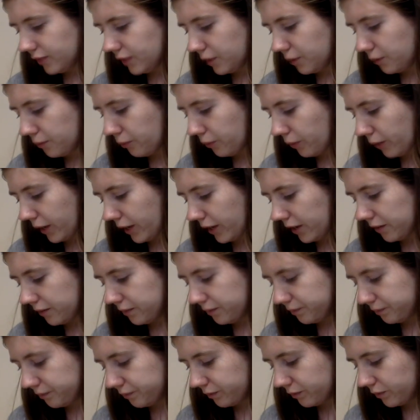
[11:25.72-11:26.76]
But
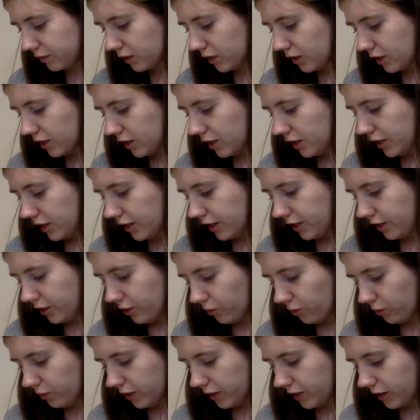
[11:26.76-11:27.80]

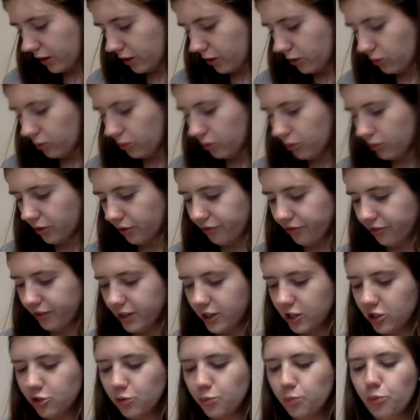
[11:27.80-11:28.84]
here we go, the
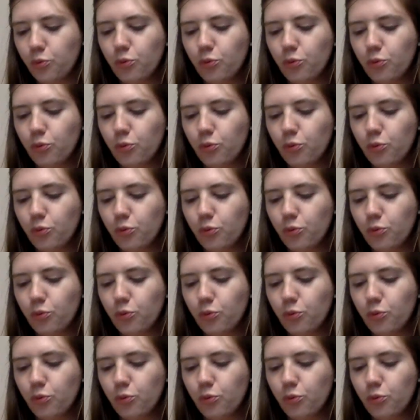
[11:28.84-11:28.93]
finished